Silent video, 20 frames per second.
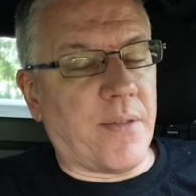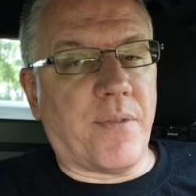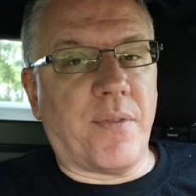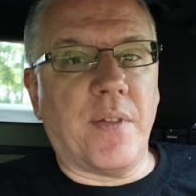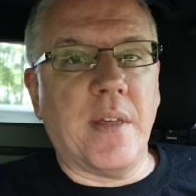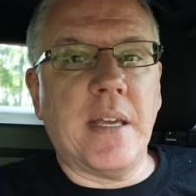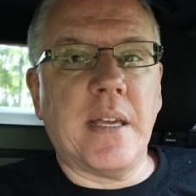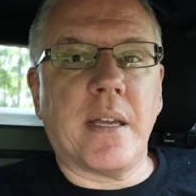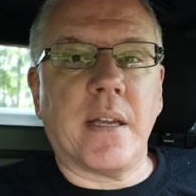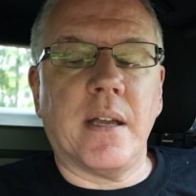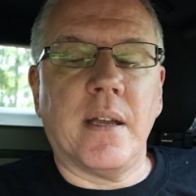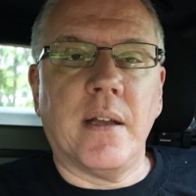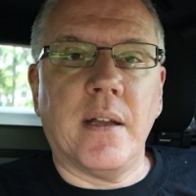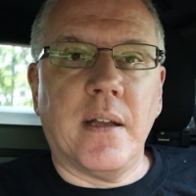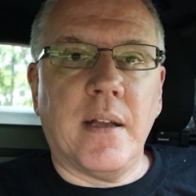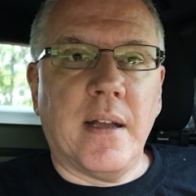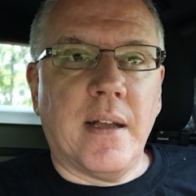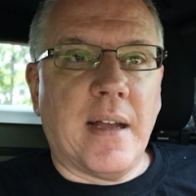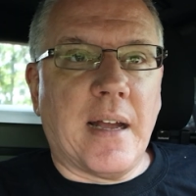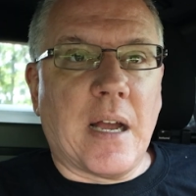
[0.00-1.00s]
think
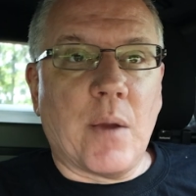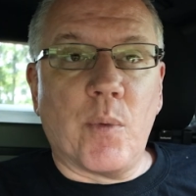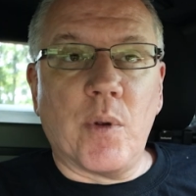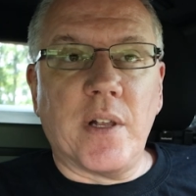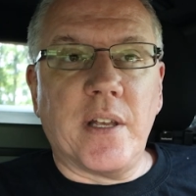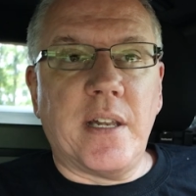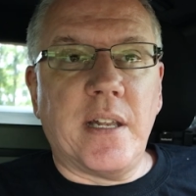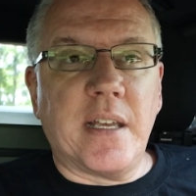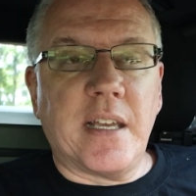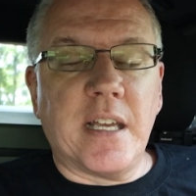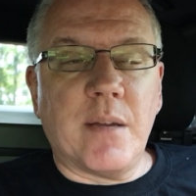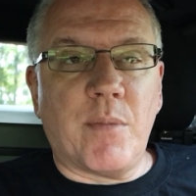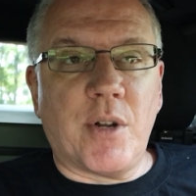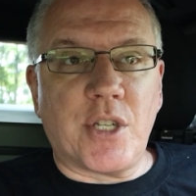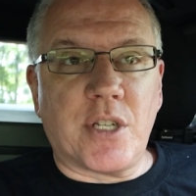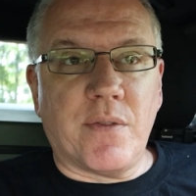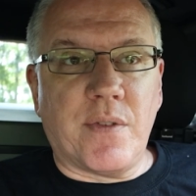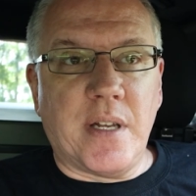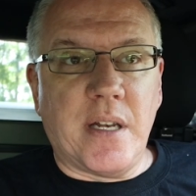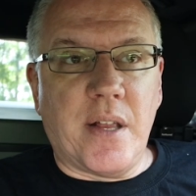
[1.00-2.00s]
I really didn't get
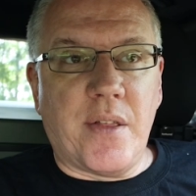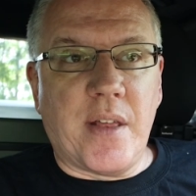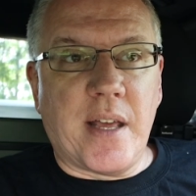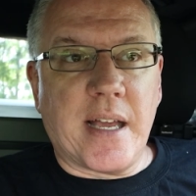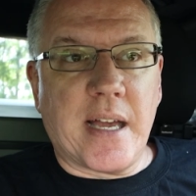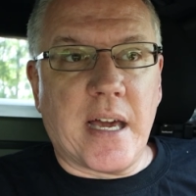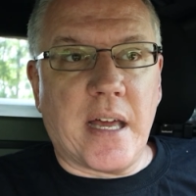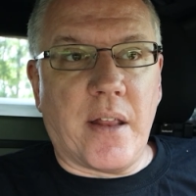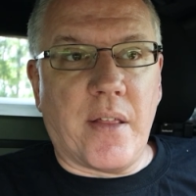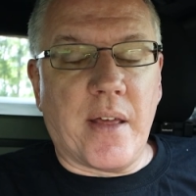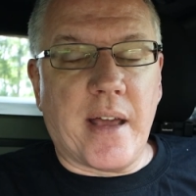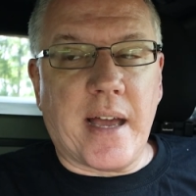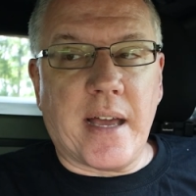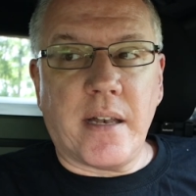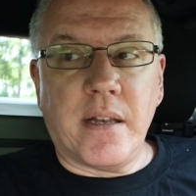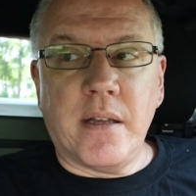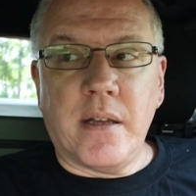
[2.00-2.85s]
much of anything out of that,